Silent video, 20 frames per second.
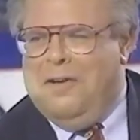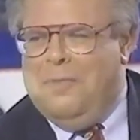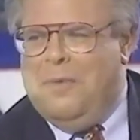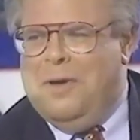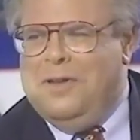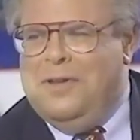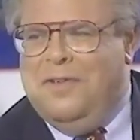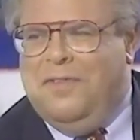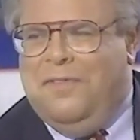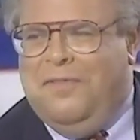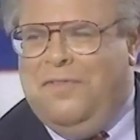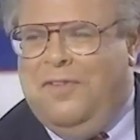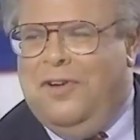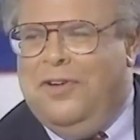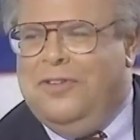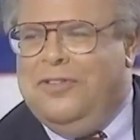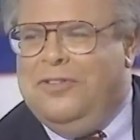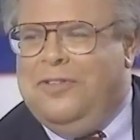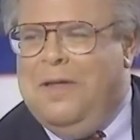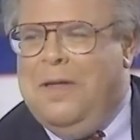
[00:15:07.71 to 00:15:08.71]
and when you
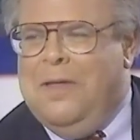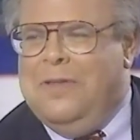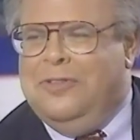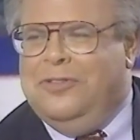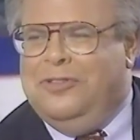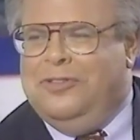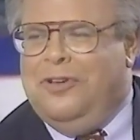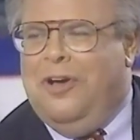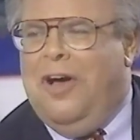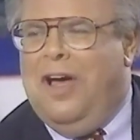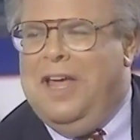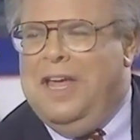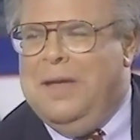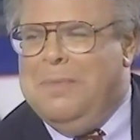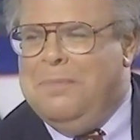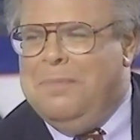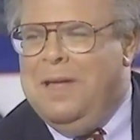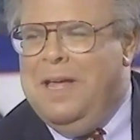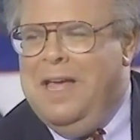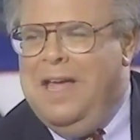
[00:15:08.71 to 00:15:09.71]
first saw
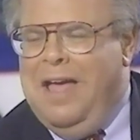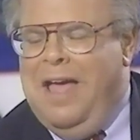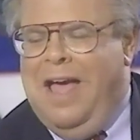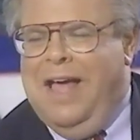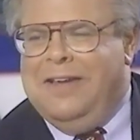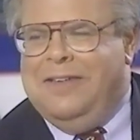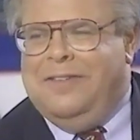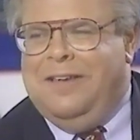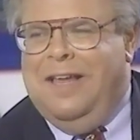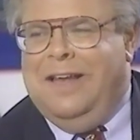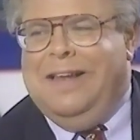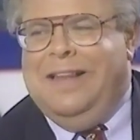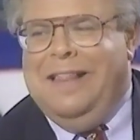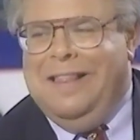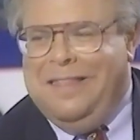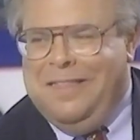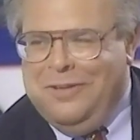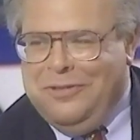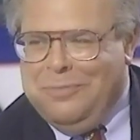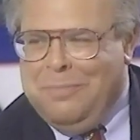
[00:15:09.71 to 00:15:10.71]
him and said,
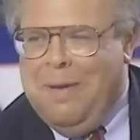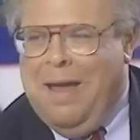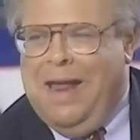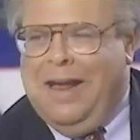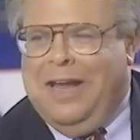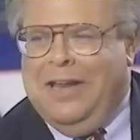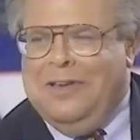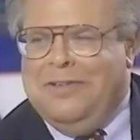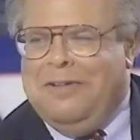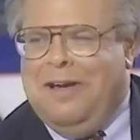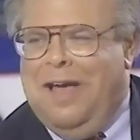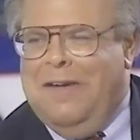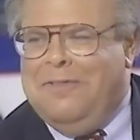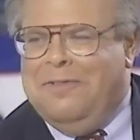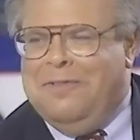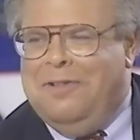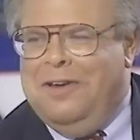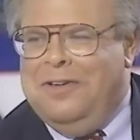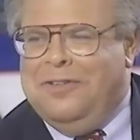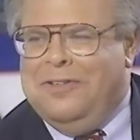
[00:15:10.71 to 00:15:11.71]
this man can drive a
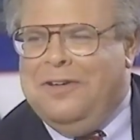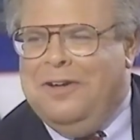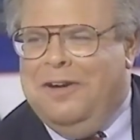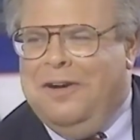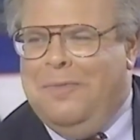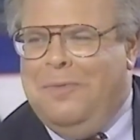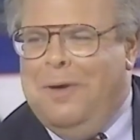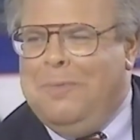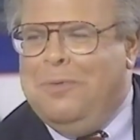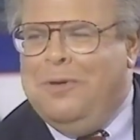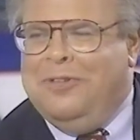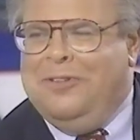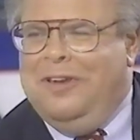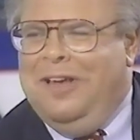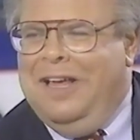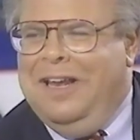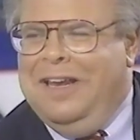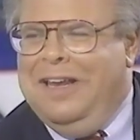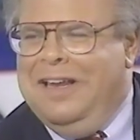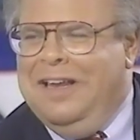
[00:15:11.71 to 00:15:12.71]
race car, when was
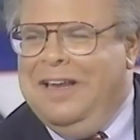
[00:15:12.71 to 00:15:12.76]
that?